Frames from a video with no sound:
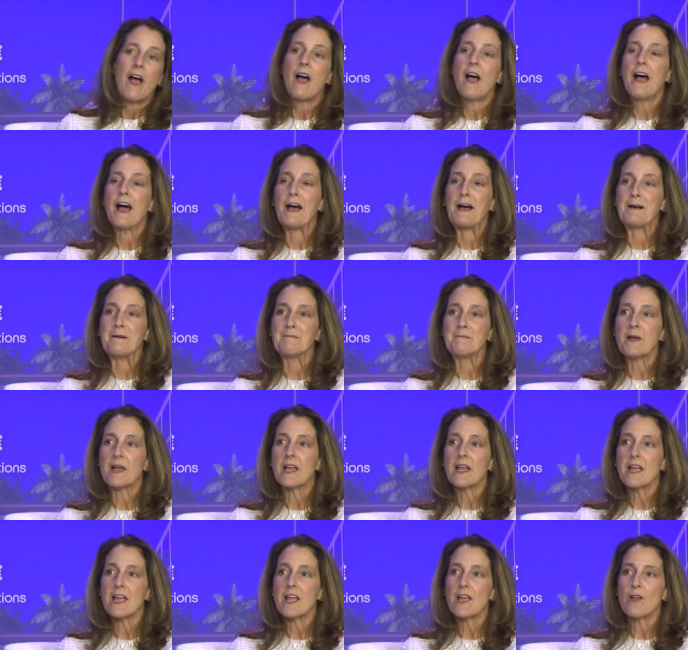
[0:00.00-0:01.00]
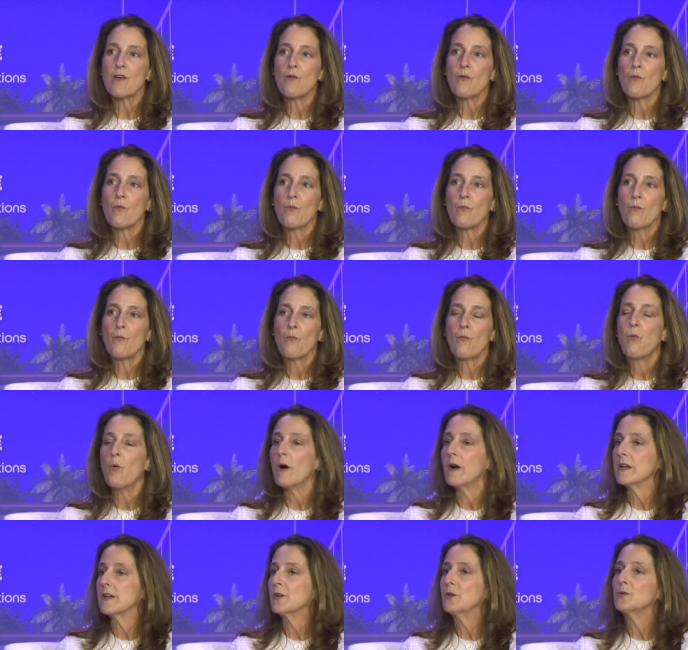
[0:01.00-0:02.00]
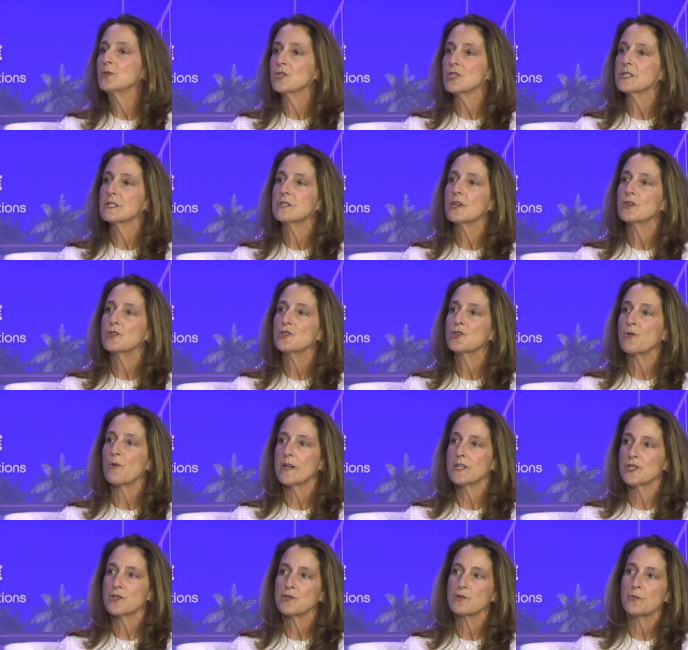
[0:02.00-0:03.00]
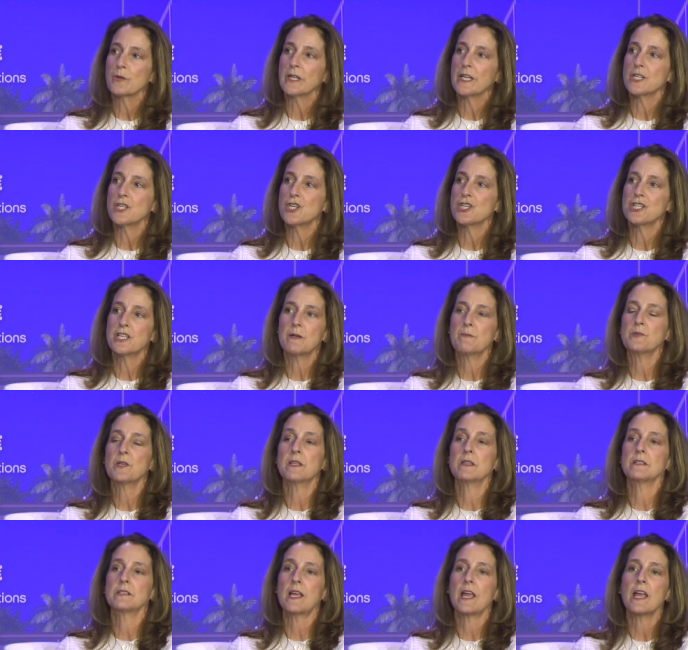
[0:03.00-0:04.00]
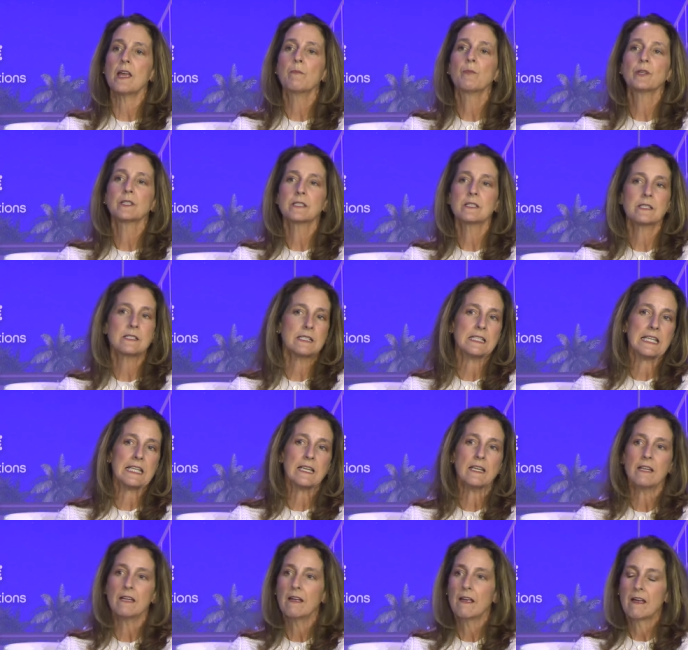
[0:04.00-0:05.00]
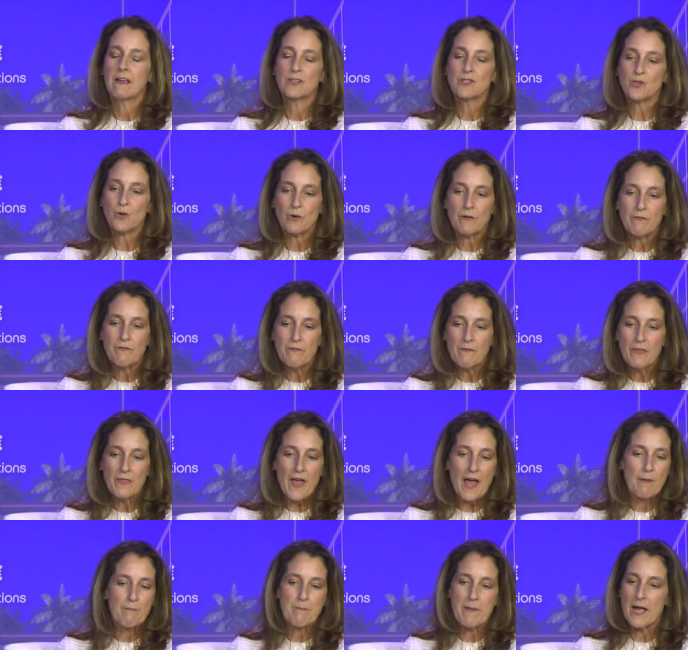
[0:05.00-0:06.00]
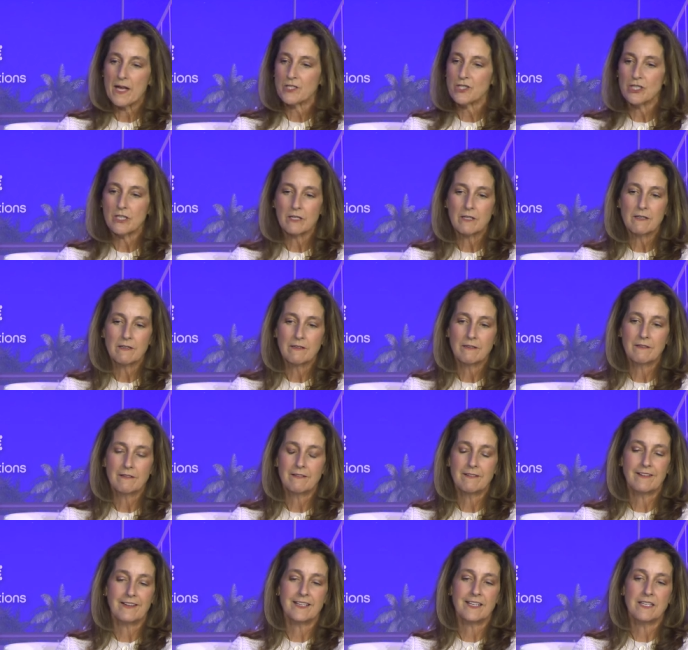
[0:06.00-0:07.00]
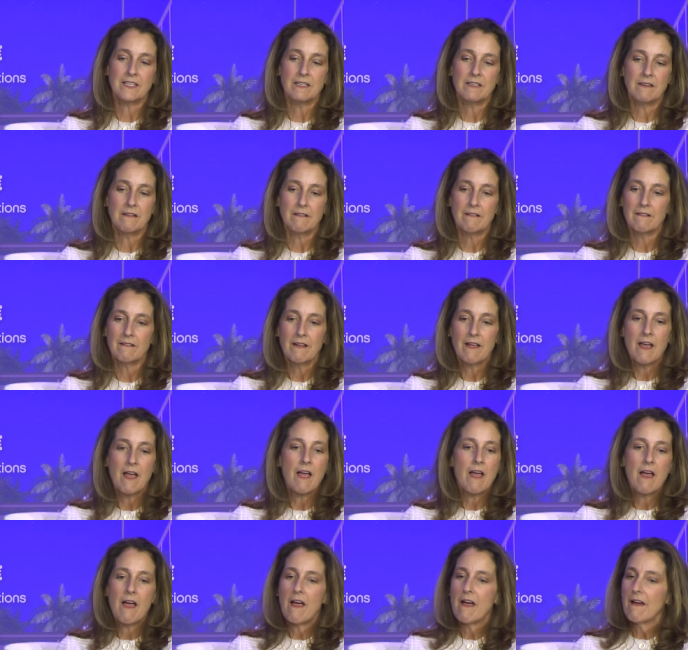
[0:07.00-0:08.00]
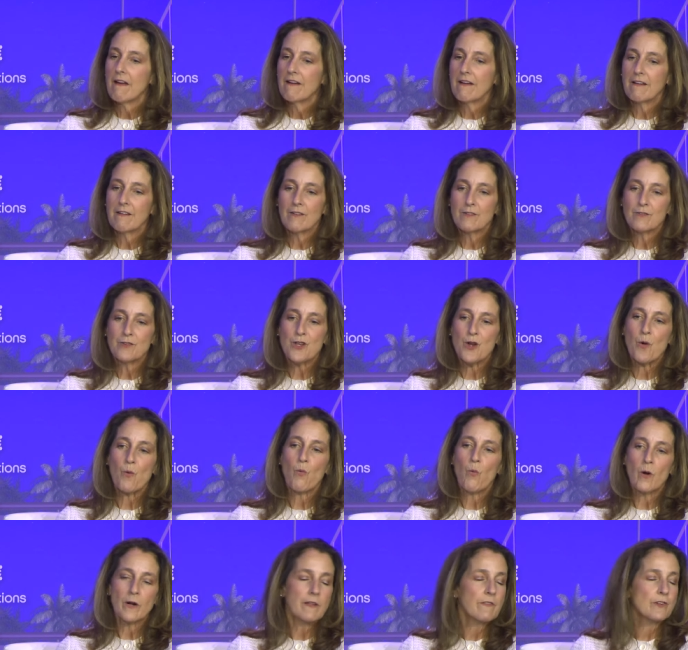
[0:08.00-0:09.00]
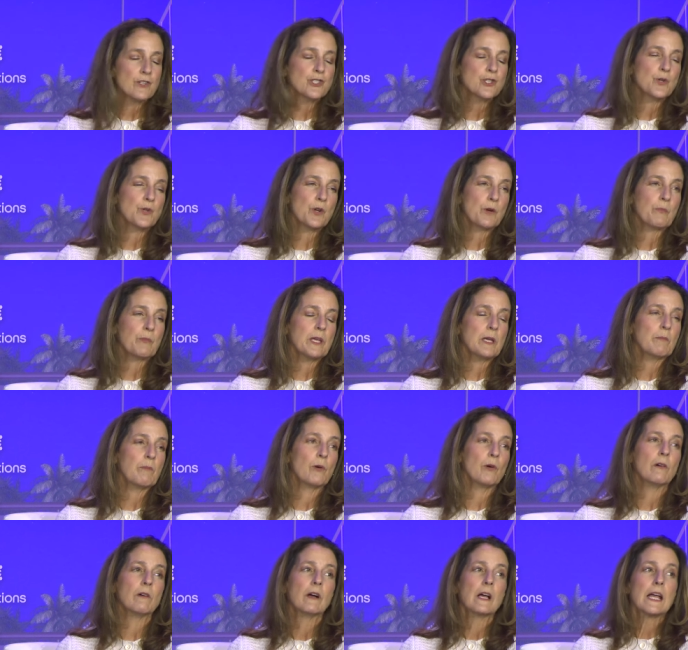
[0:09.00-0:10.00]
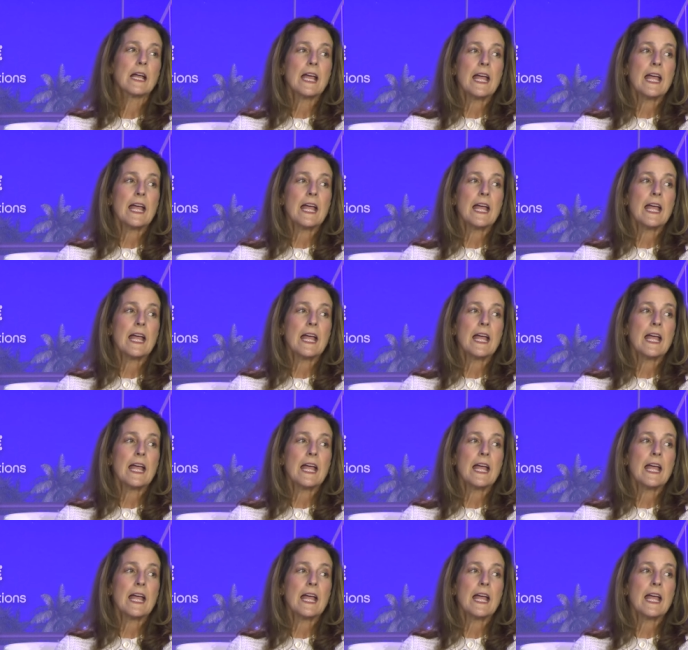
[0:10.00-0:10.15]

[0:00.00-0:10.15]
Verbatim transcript: Um, one who just treasures relationships and is able to see sort of that magic in you know, one of their junior people.